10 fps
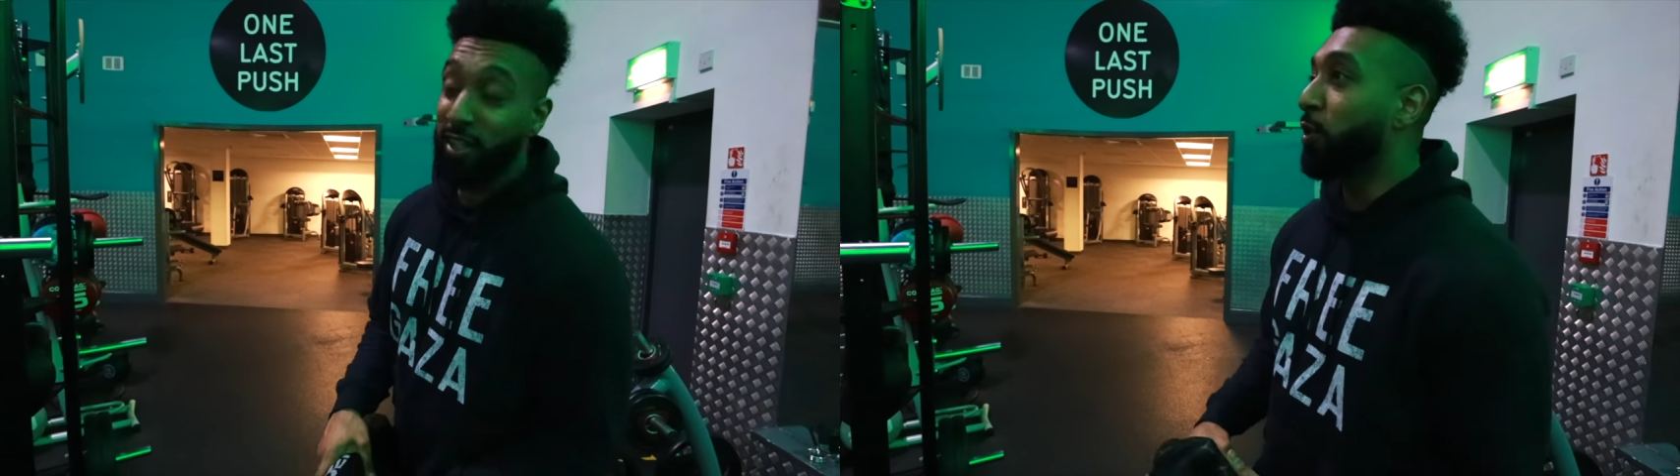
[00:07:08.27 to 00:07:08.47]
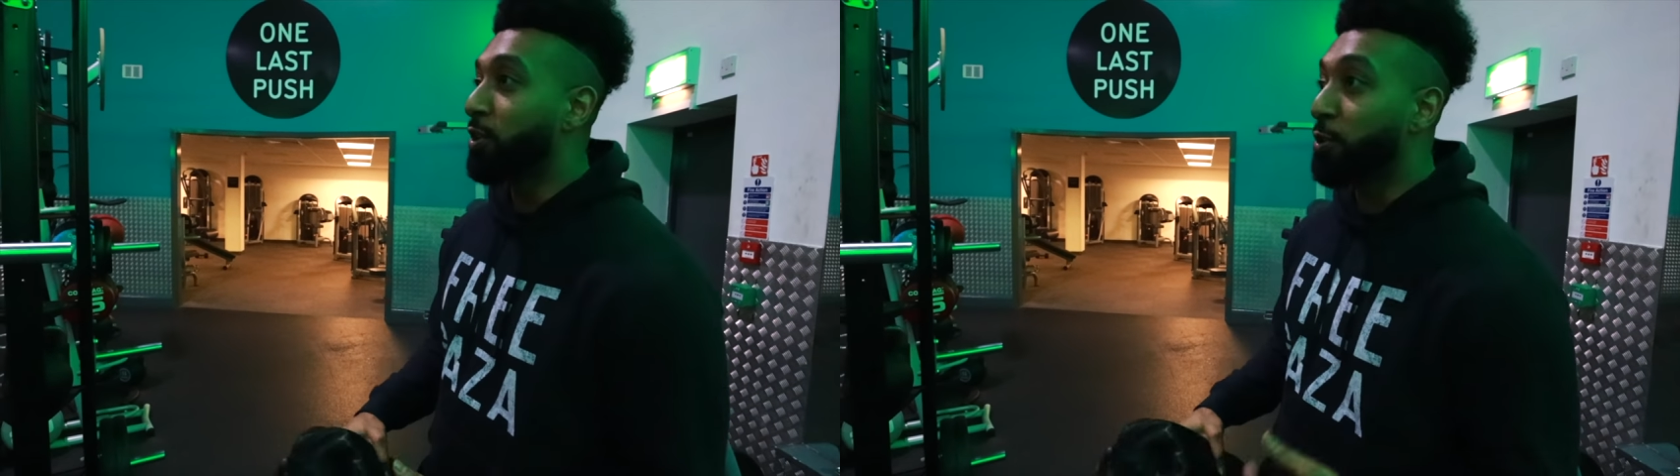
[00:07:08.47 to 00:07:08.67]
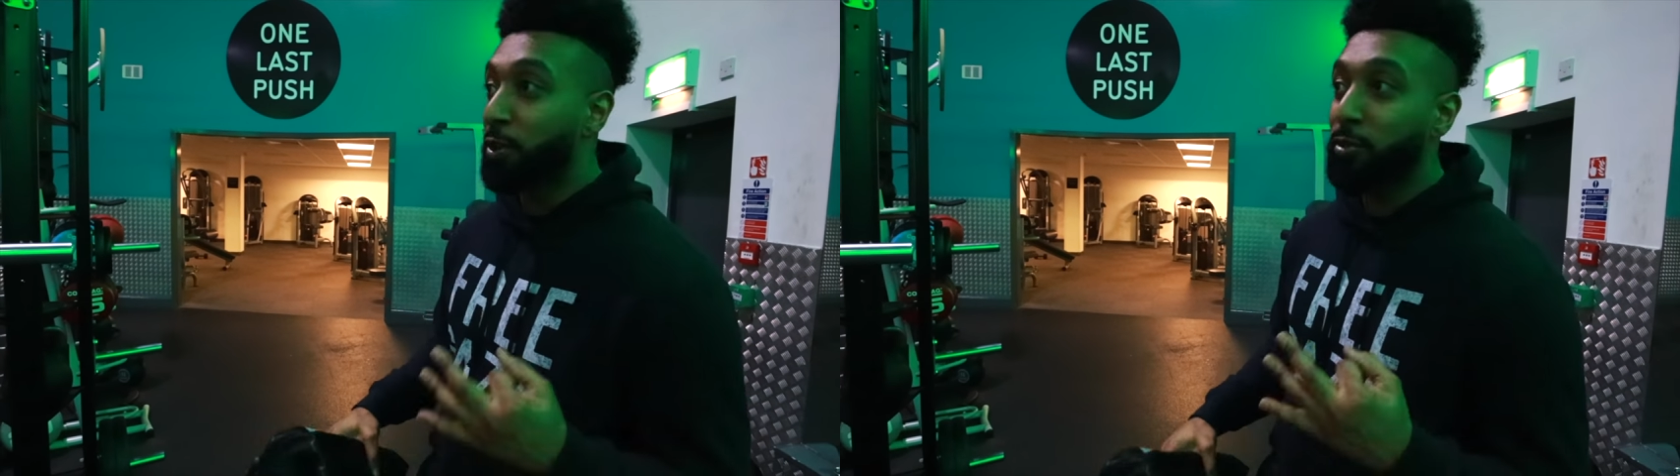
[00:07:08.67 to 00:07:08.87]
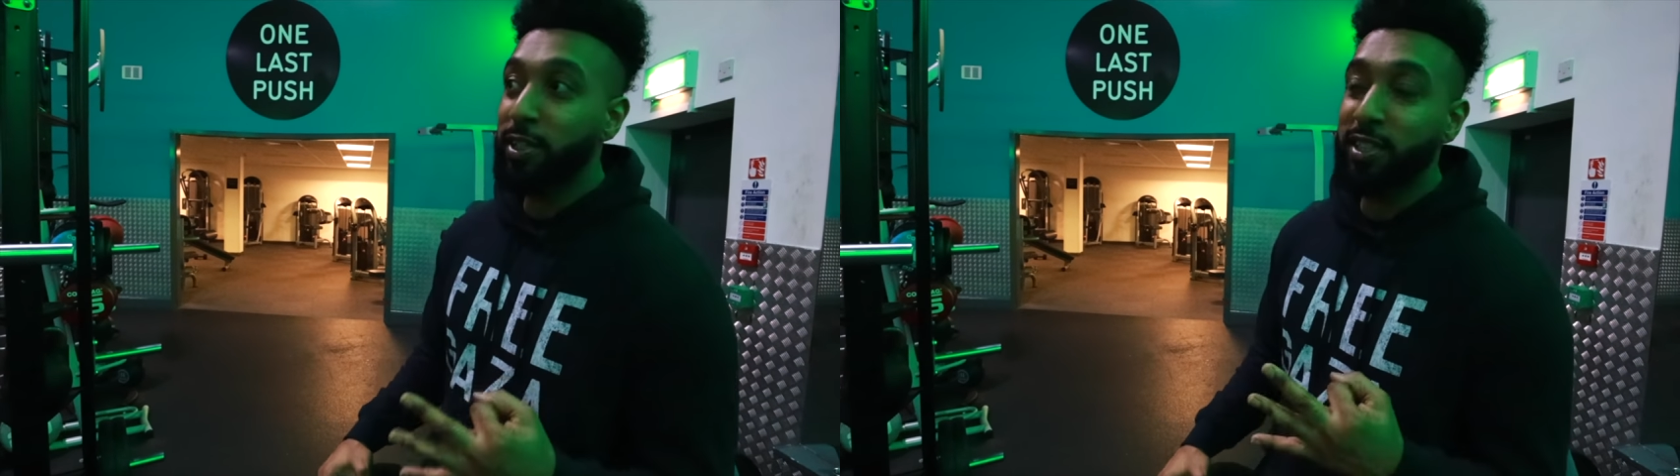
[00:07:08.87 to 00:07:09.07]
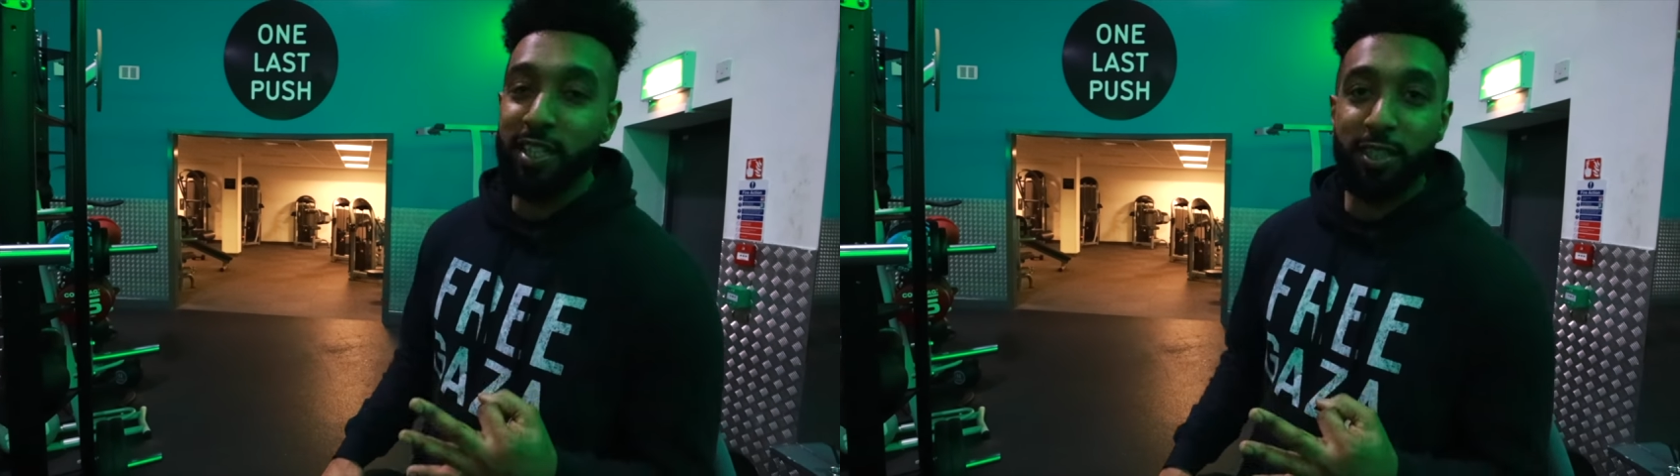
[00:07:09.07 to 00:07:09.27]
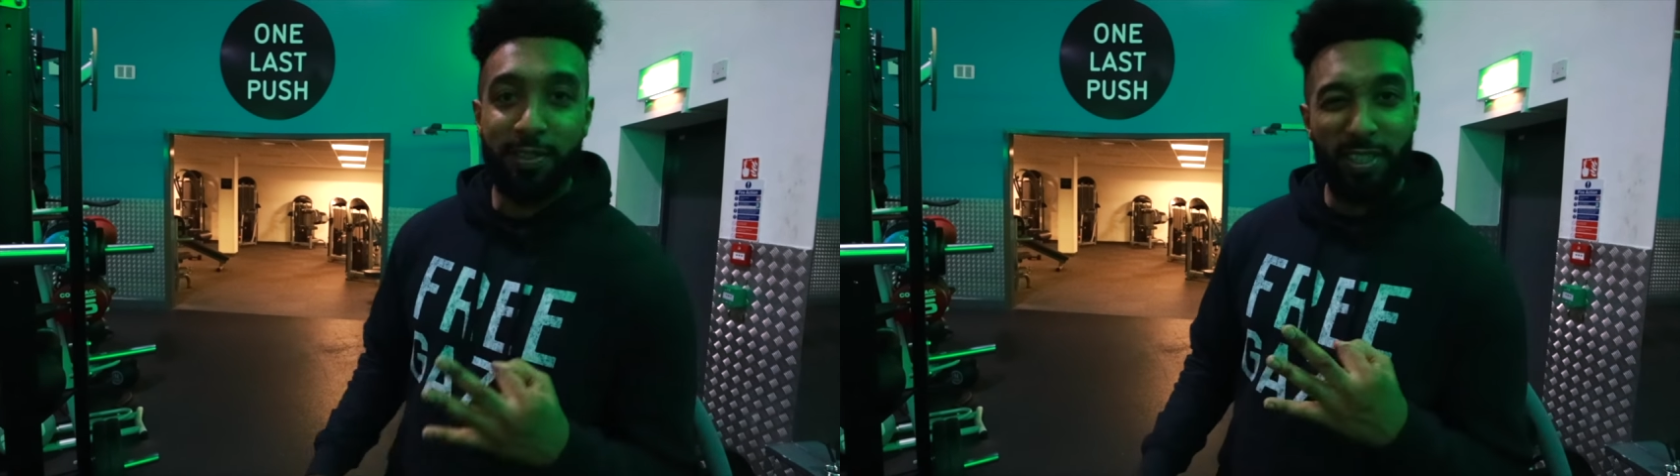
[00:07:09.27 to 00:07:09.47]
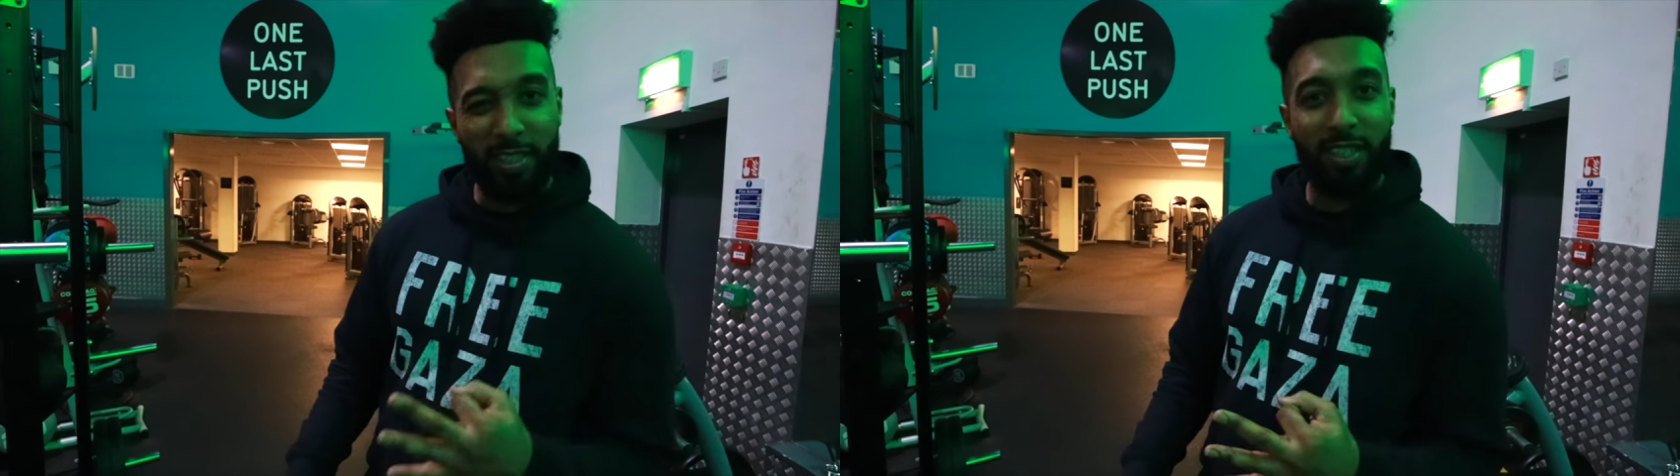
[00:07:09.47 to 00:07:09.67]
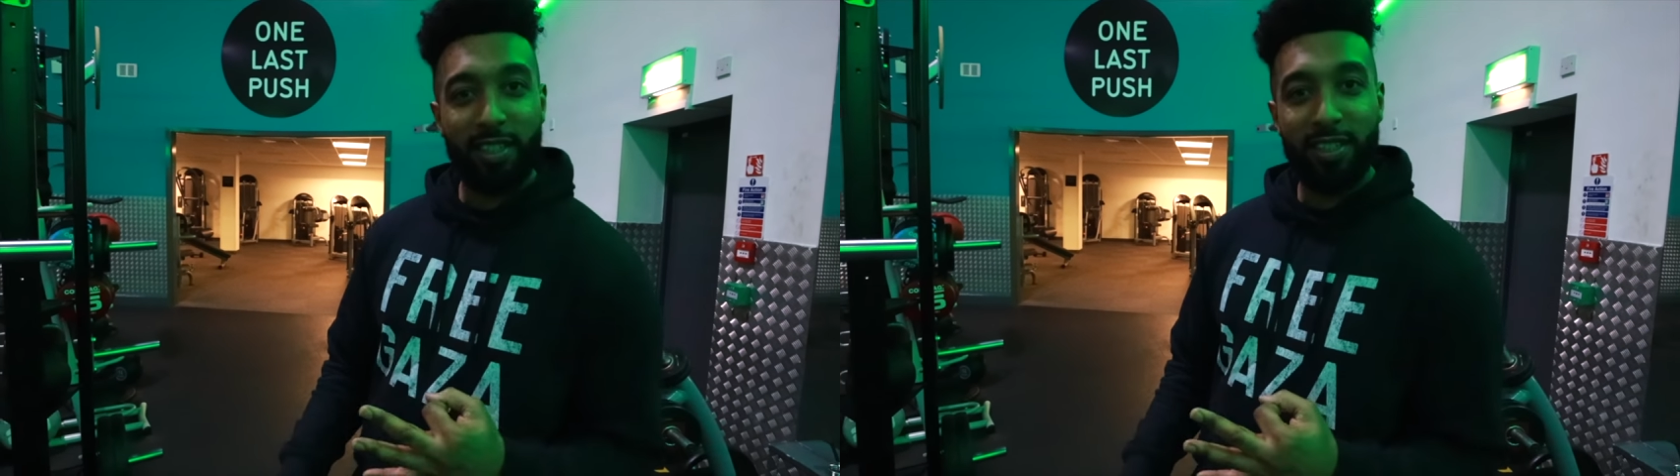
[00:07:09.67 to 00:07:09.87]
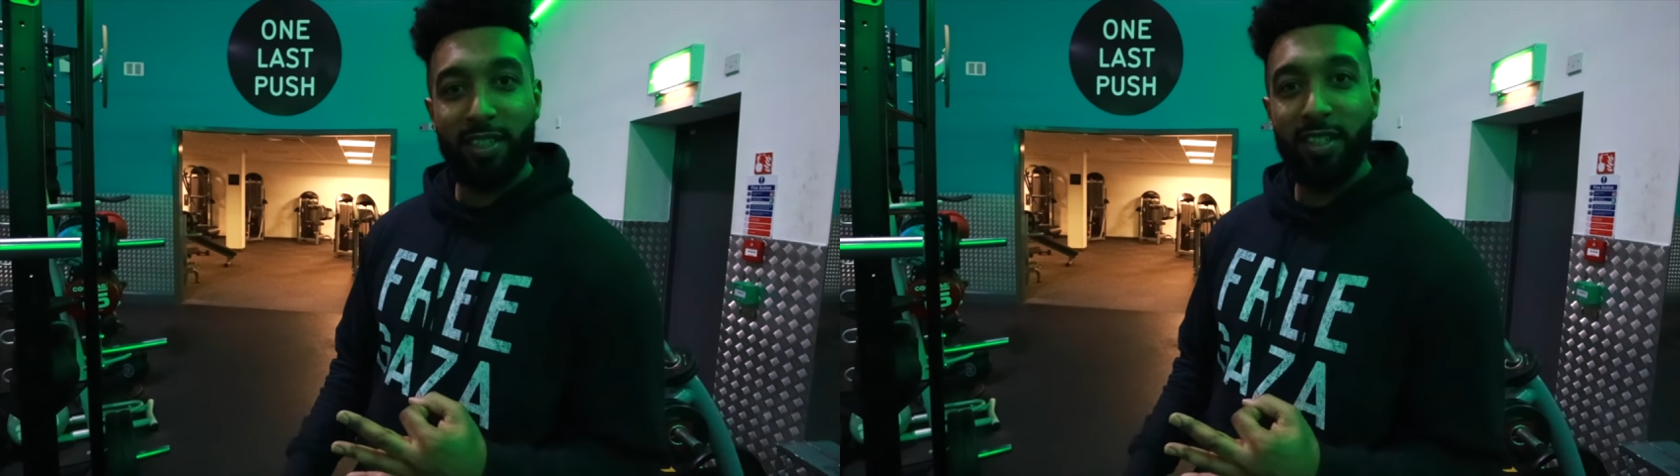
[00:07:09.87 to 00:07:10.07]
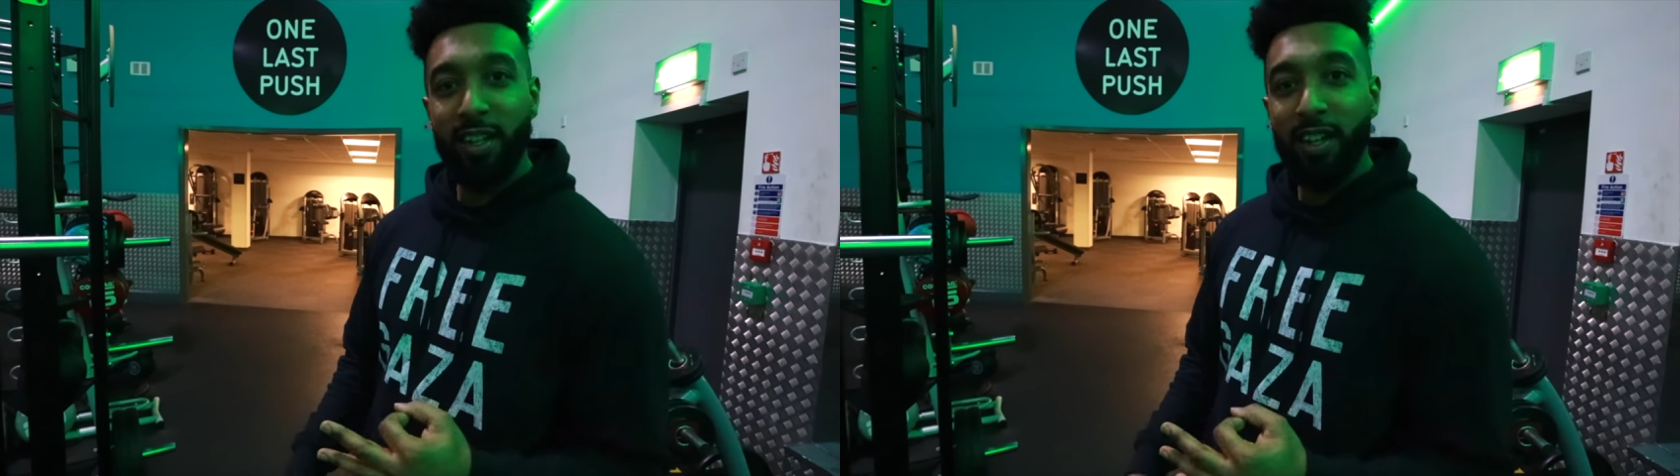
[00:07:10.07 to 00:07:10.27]
We're gonna do three sets of
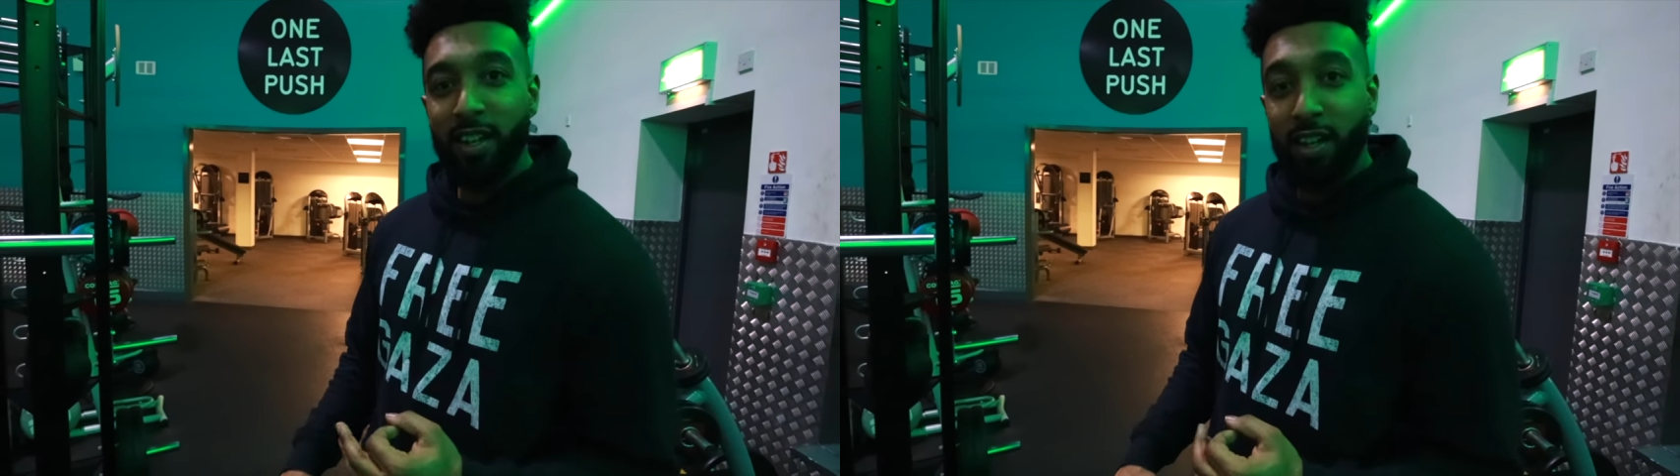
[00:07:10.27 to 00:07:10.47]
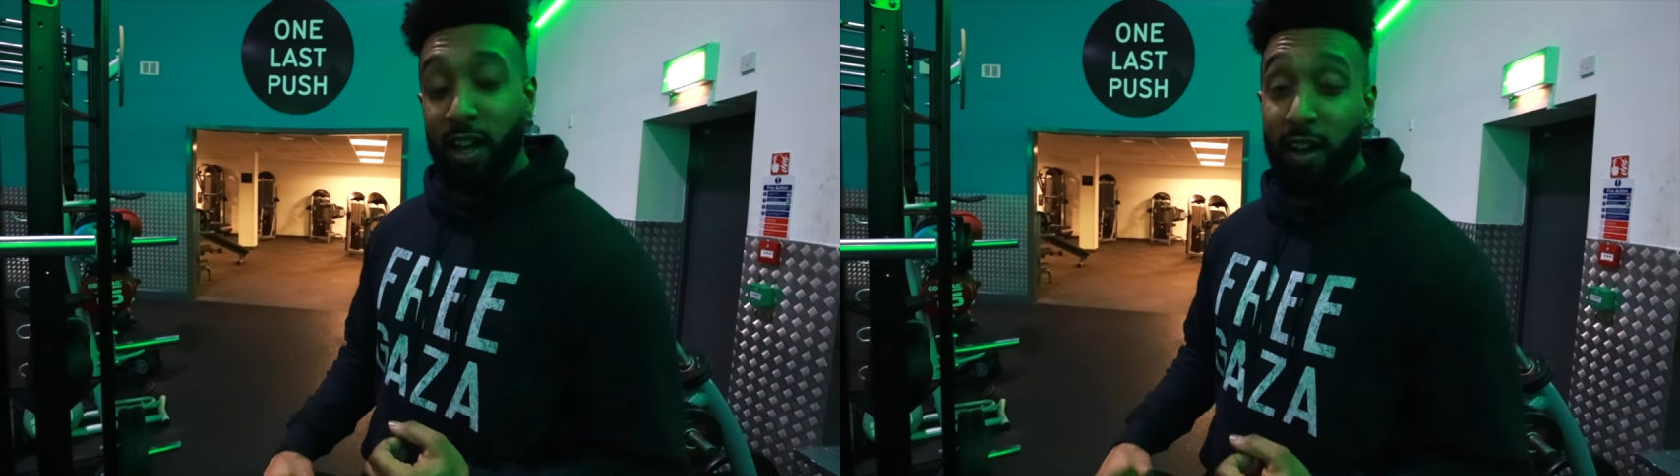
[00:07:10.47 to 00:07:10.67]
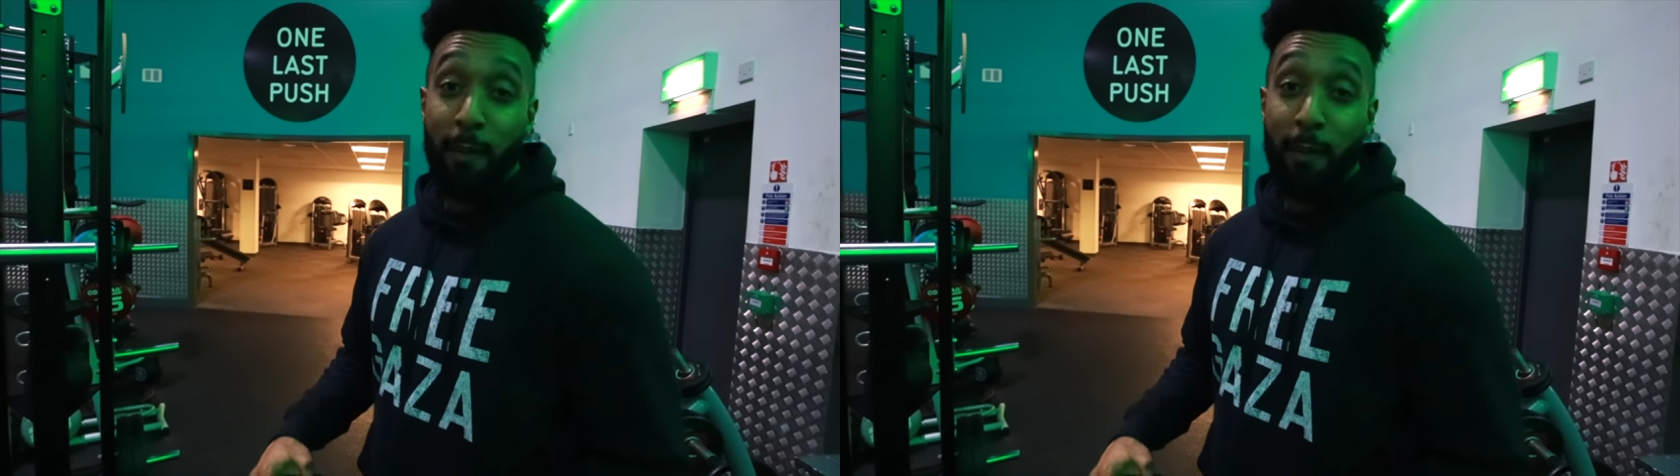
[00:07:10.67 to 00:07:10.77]
six at